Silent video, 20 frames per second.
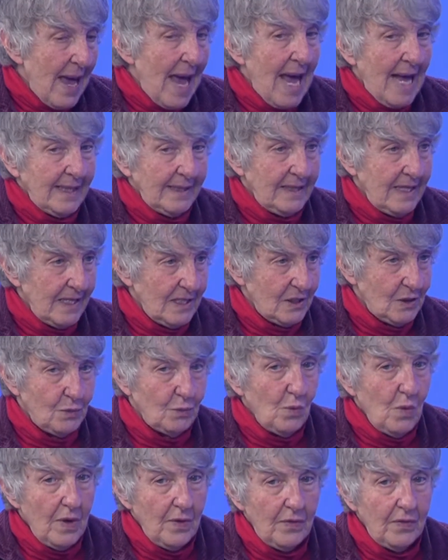at this
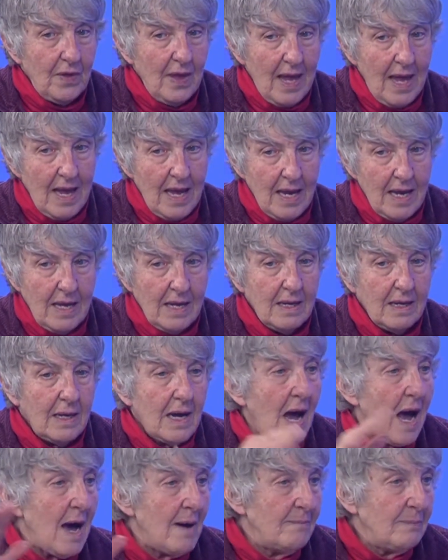with a
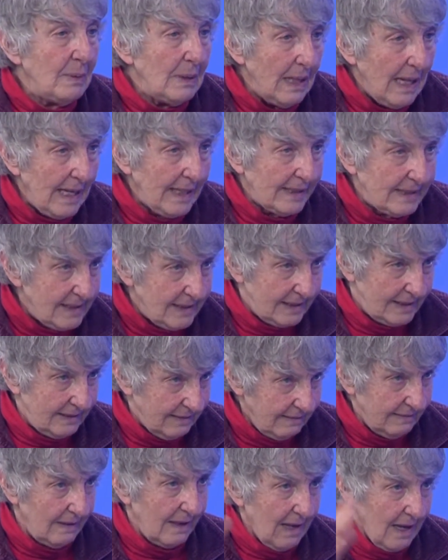complex
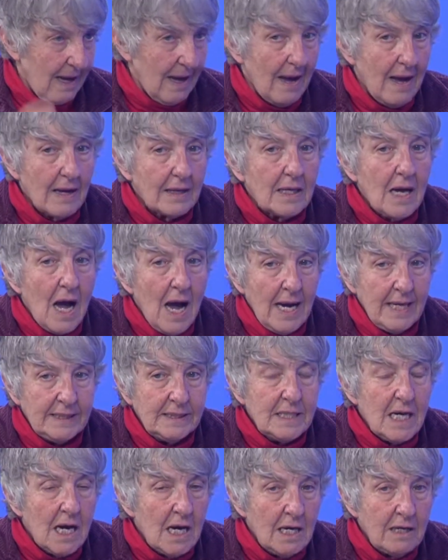
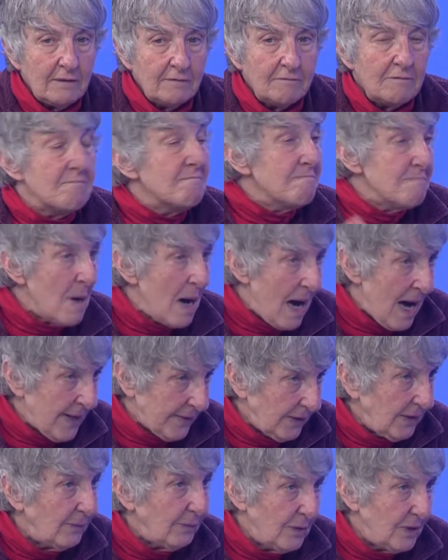kind of
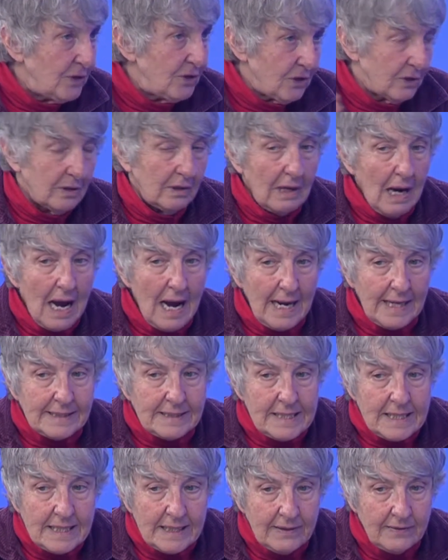model was your
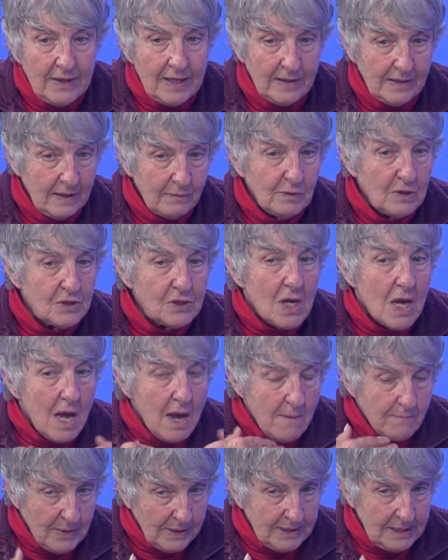idea there that was
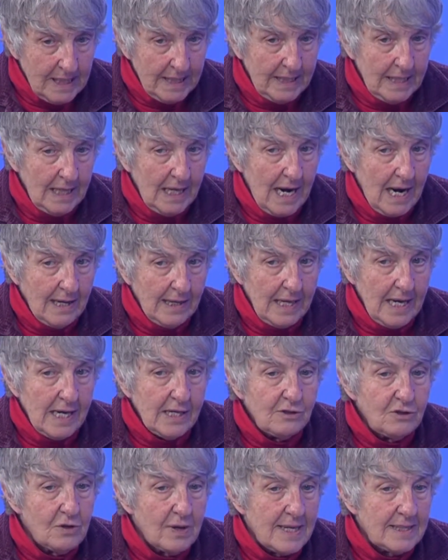particularly
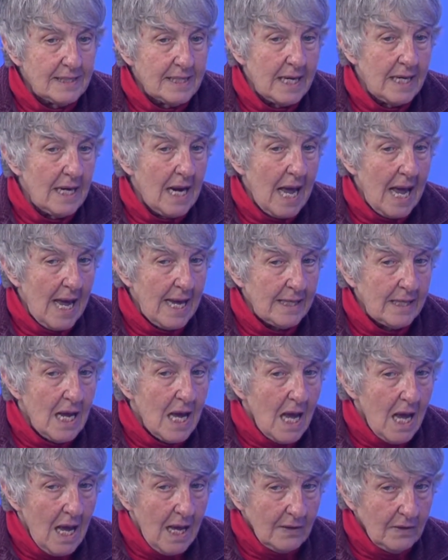interesting, and
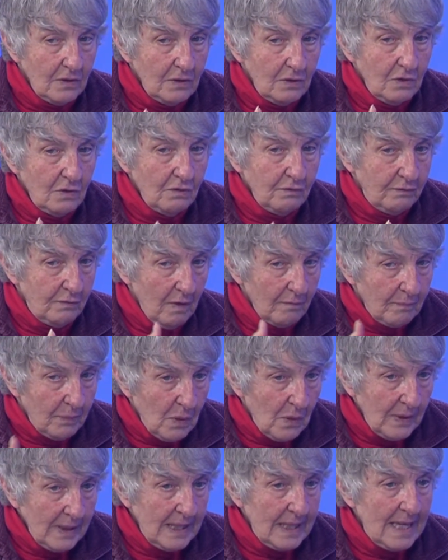you've
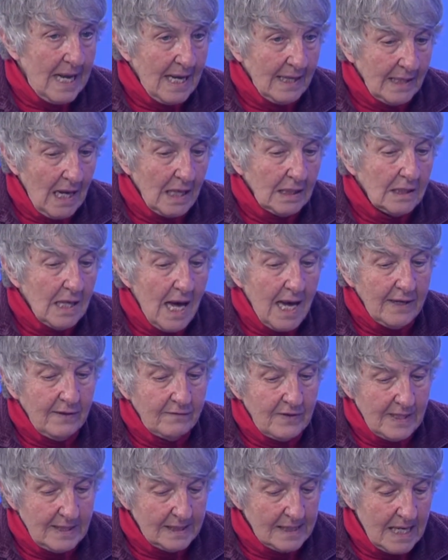pointed out a lot of
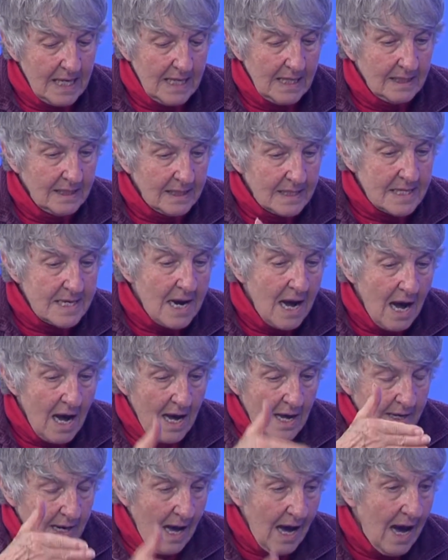this is
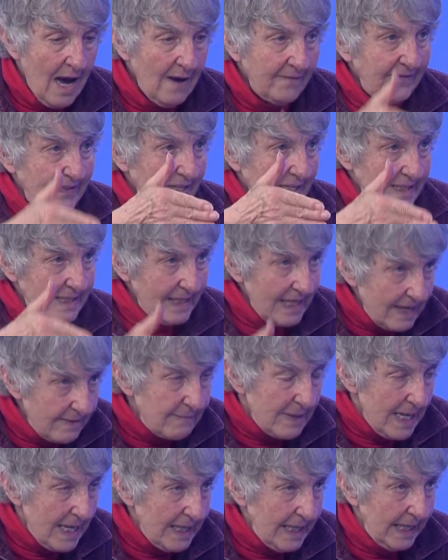not obvious
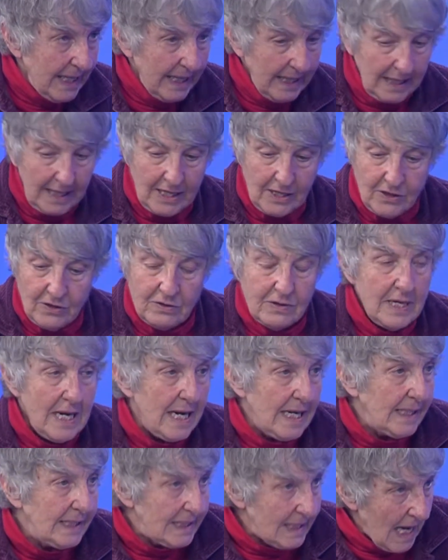immediately. You
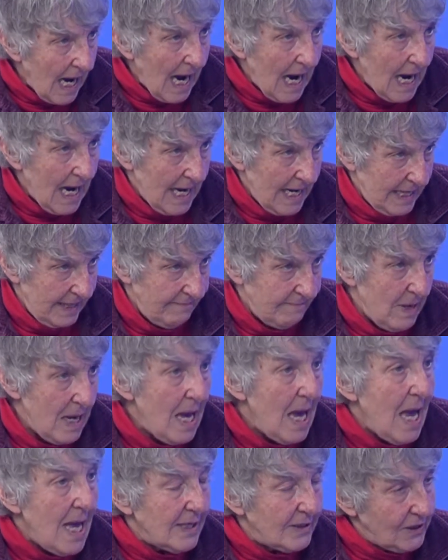need time.
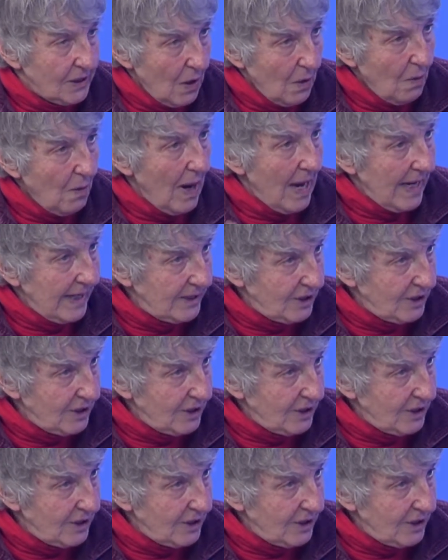So a